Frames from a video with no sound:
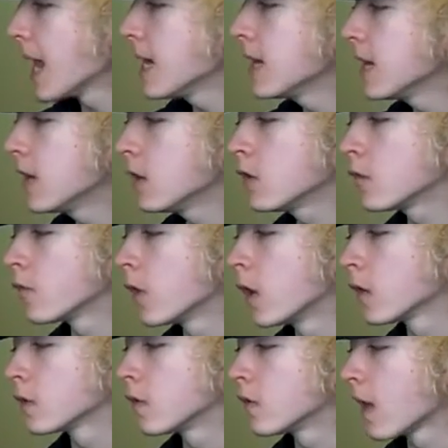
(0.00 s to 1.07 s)
Aliens
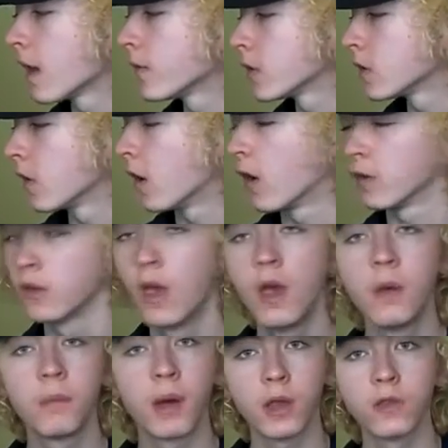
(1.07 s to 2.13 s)
vs Avatars
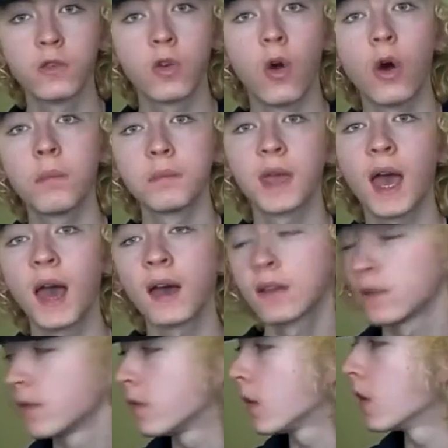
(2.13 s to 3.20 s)
by Tomcat
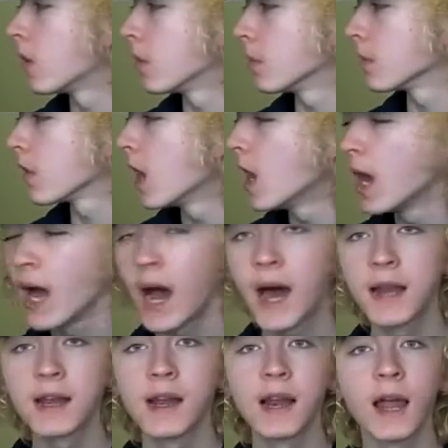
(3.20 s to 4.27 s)
Films,
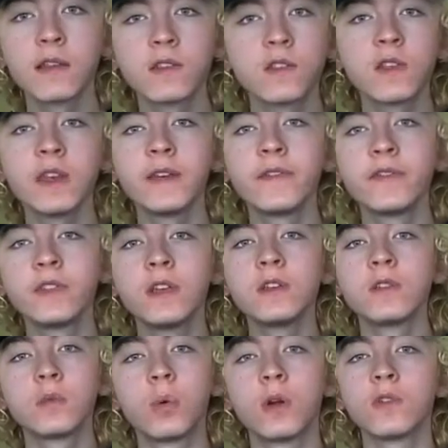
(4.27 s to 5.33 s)
and let's see if
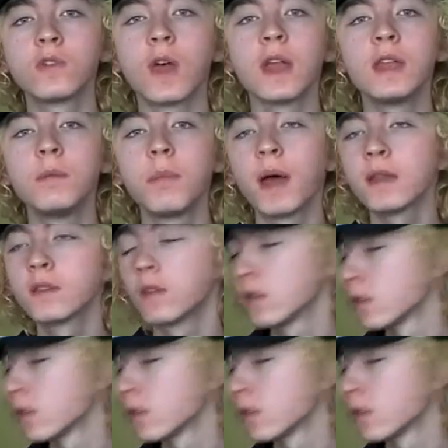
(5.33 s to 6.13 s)
this one's any better